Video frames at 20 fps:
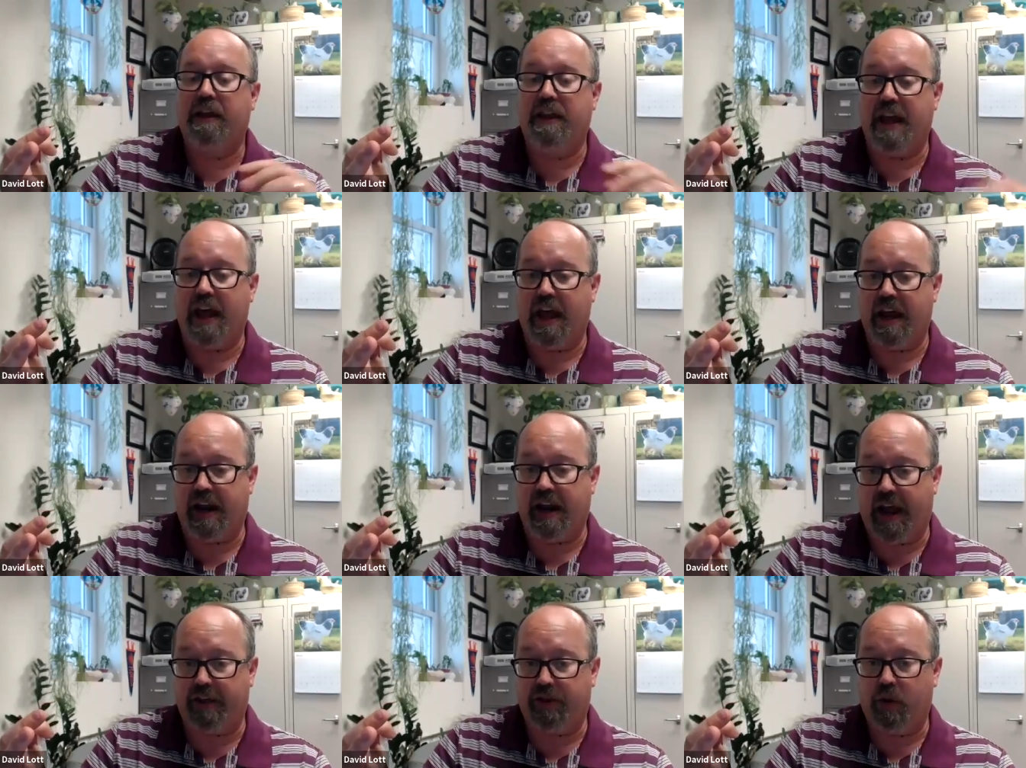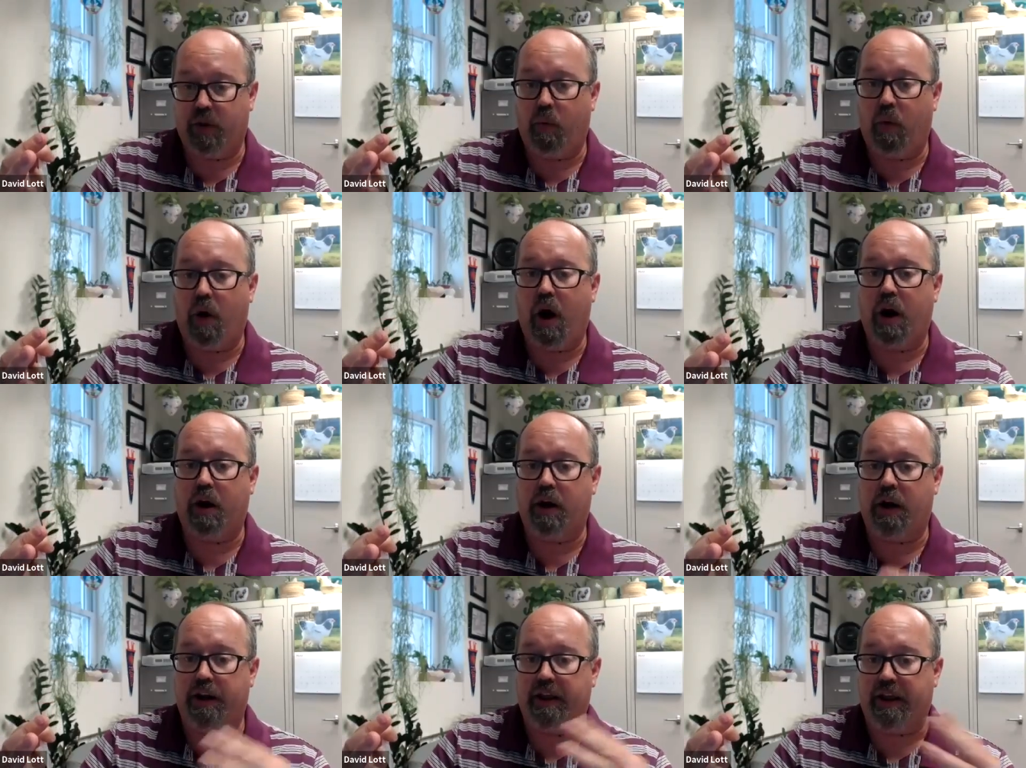then add the
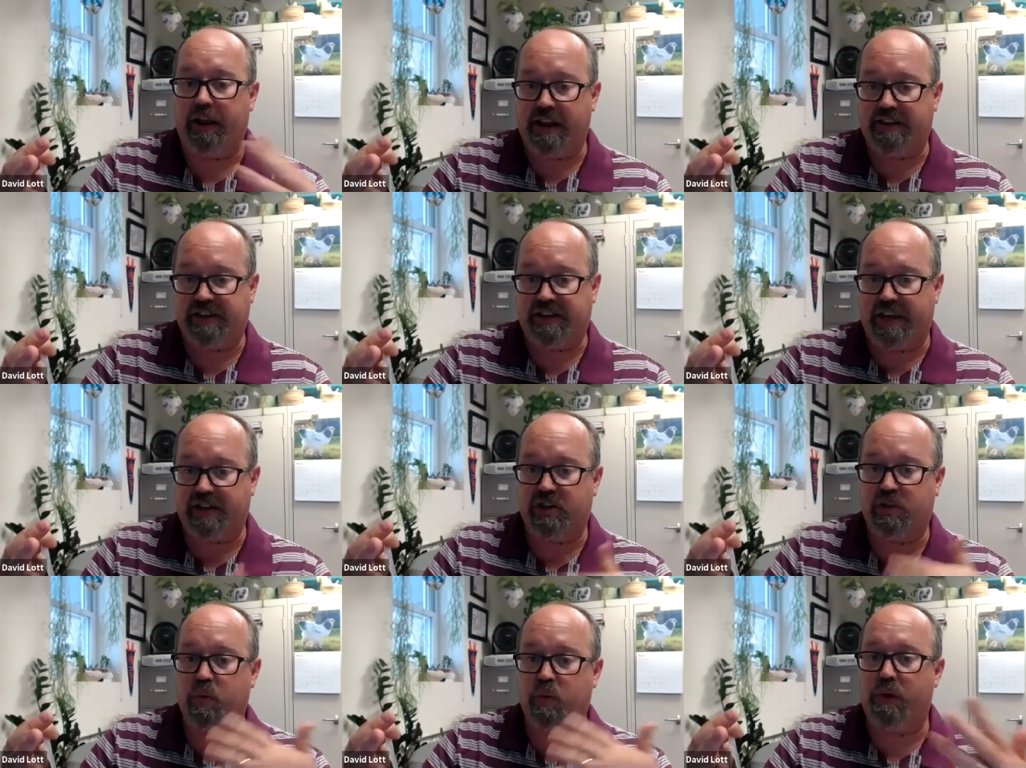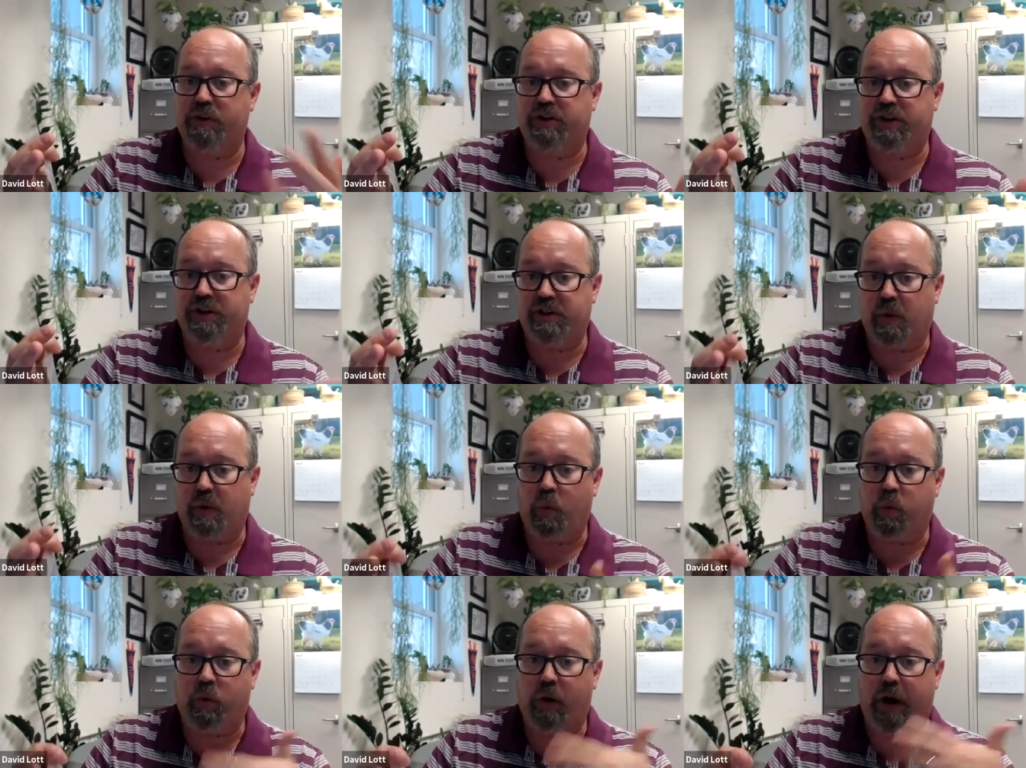water, and as that swishes
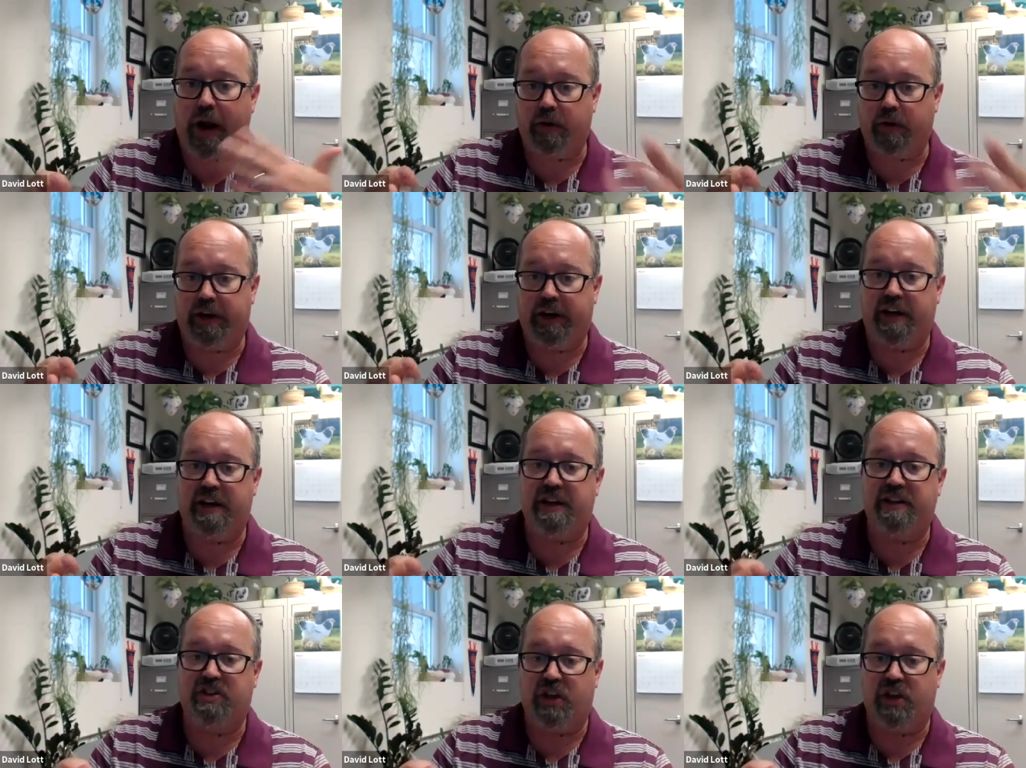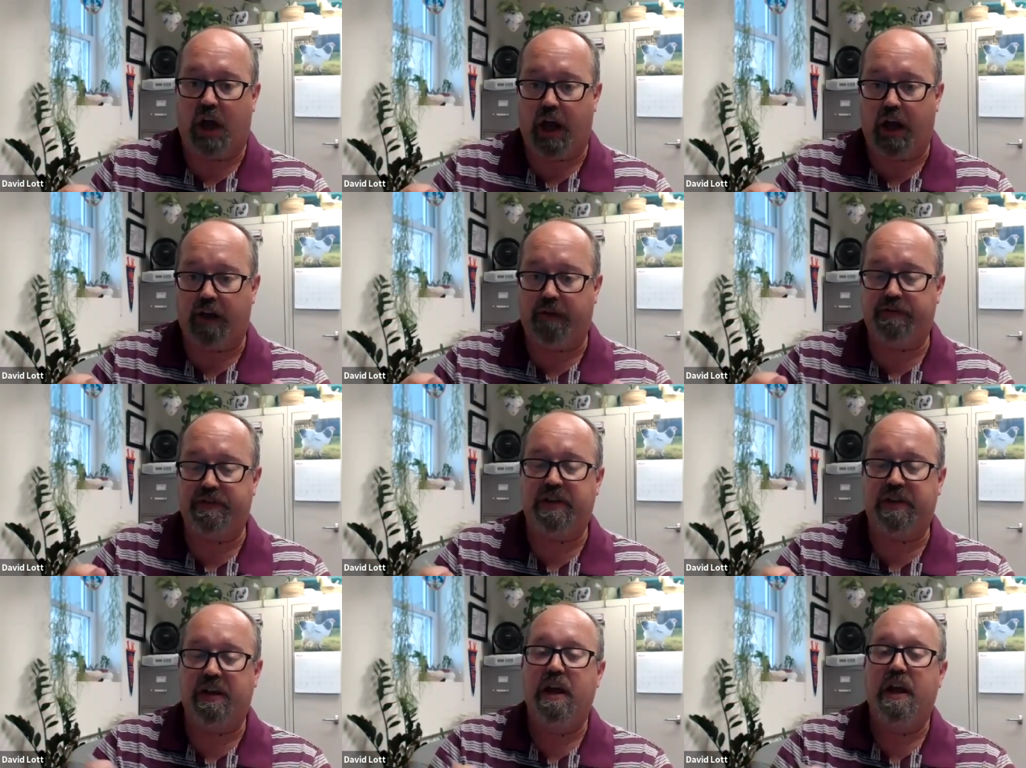around, it
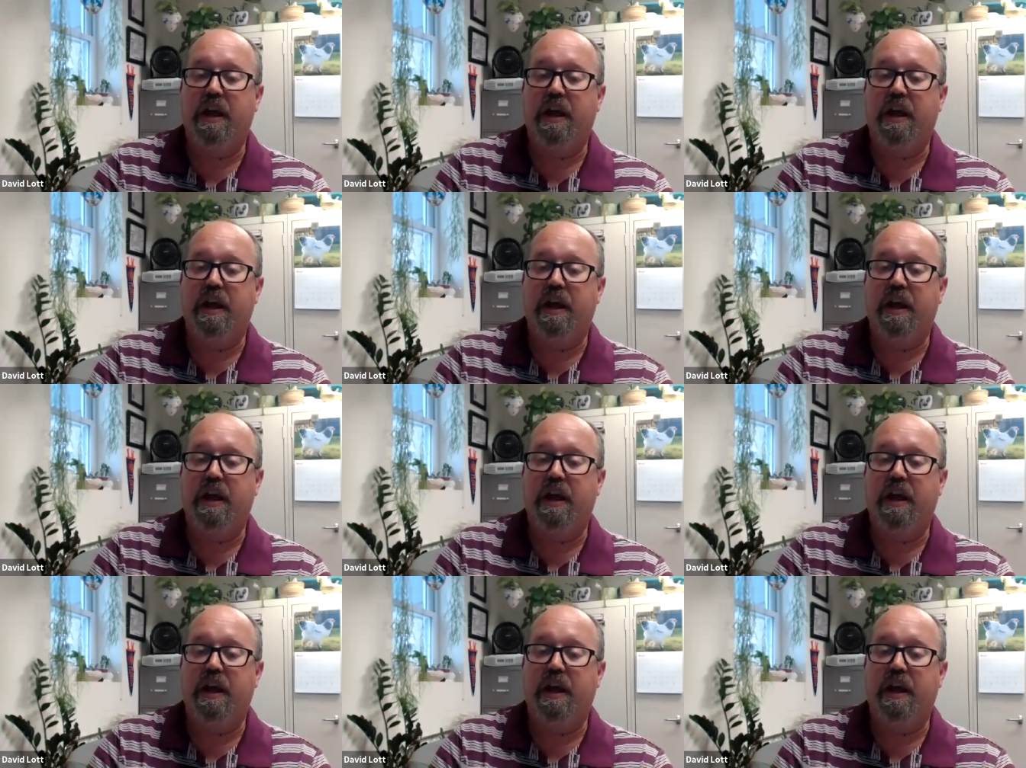dissolves.